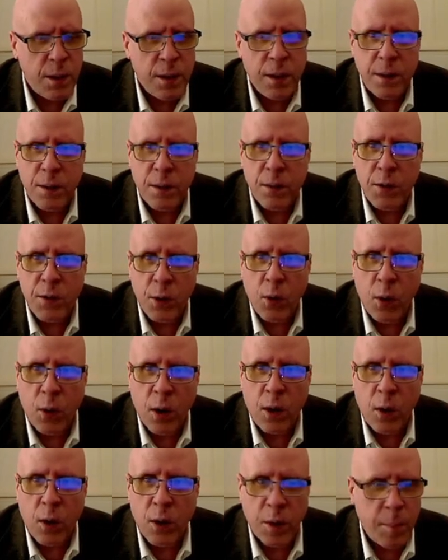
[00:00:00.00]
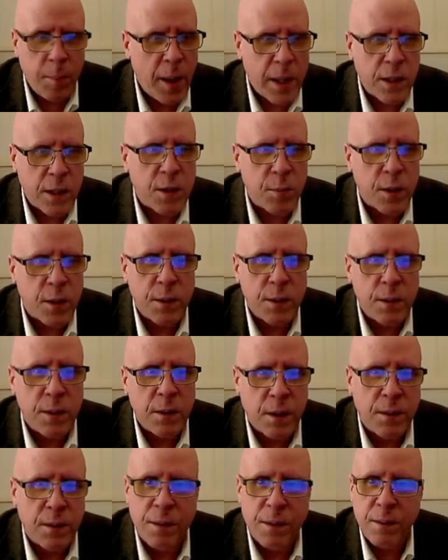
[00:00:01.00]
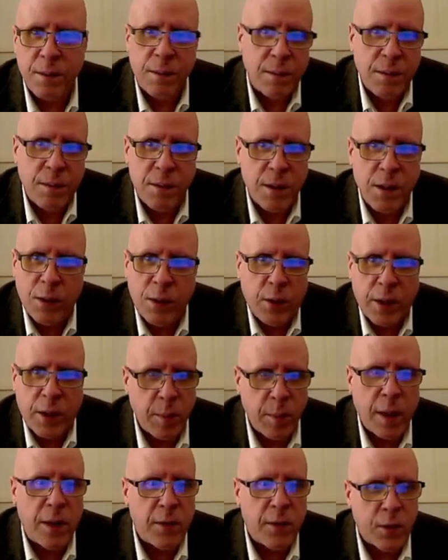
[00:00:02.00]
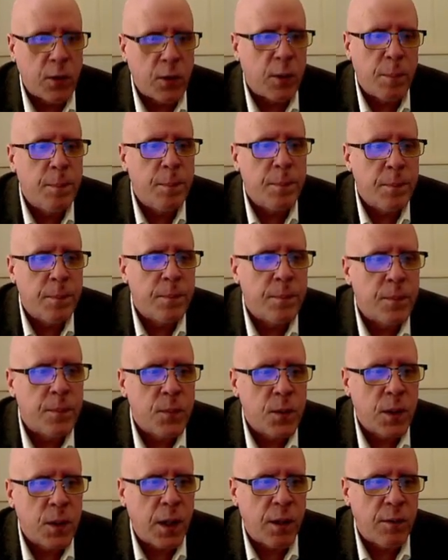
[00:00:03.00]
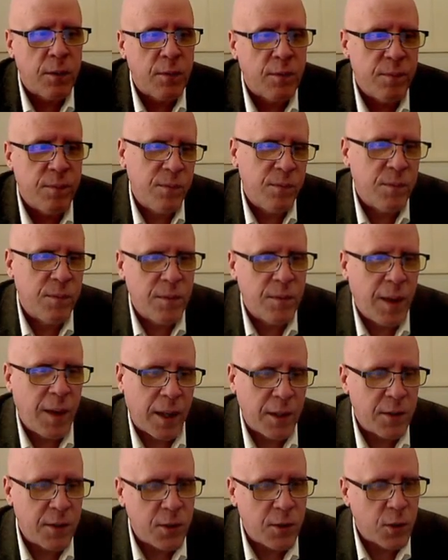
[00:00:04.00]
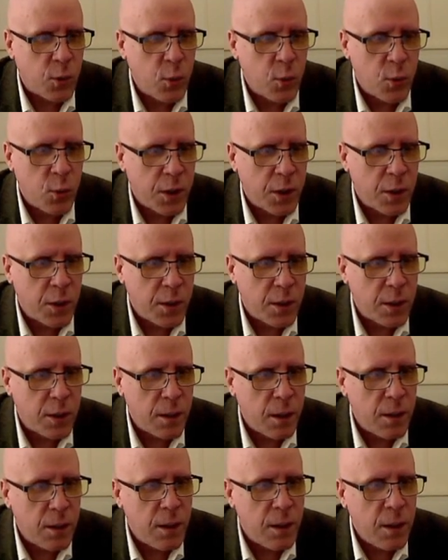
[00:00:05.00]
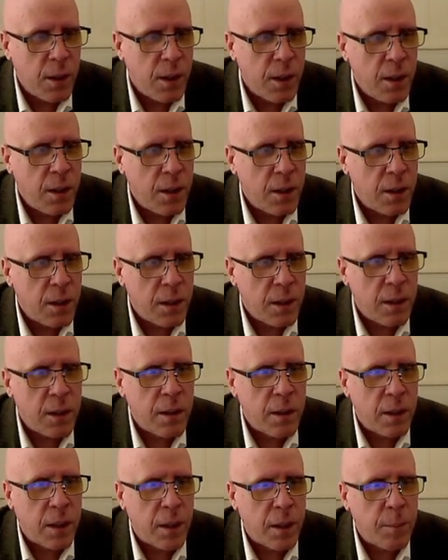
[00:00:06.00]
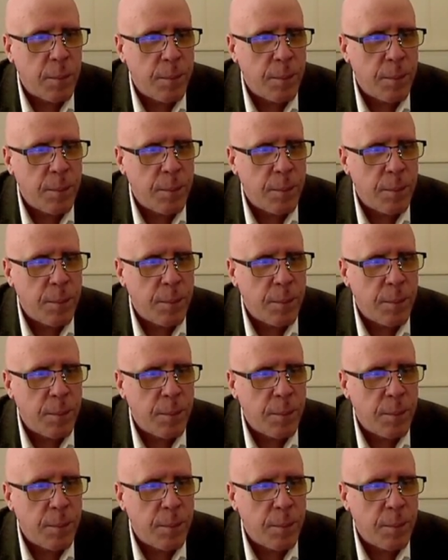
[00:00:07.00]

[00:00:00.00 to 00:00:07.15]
There's a car called a Maxima that's stealing a math term to get I guess that's a cool sounding name.